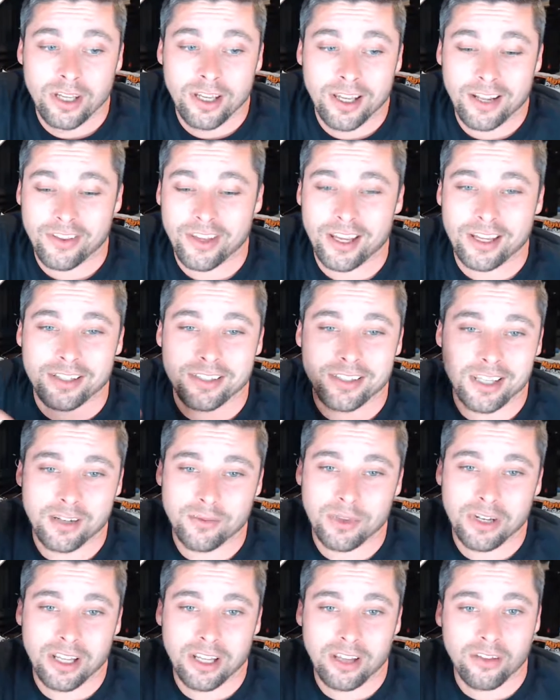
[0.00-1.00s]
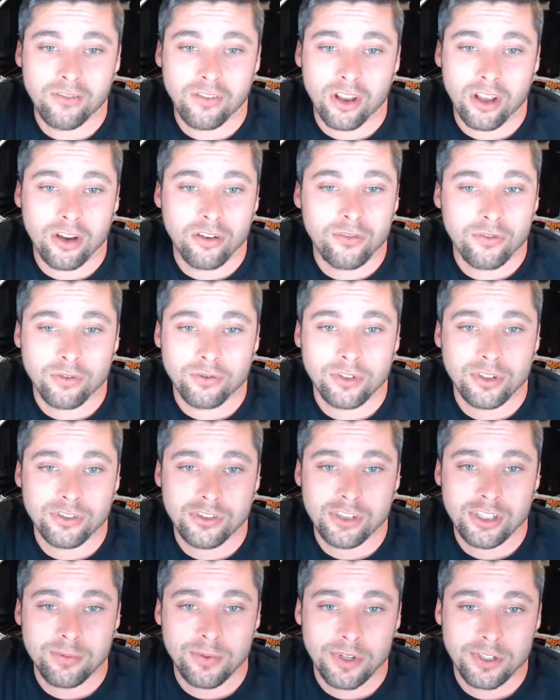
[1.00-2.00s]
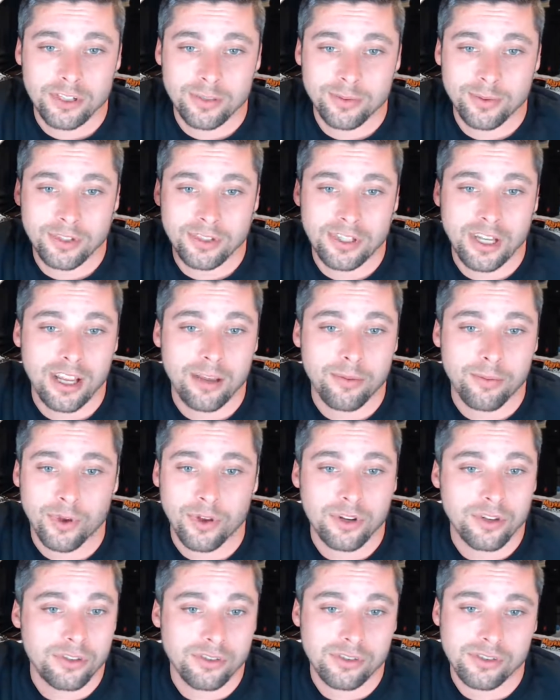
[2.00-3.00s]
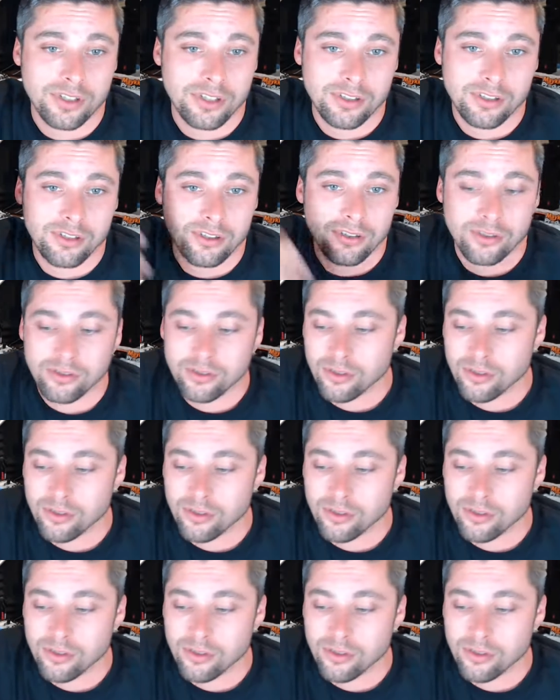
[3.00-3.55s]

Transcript: I think I can send them in an envelope for real cheap. I can just put a stamp on it and just send it to you.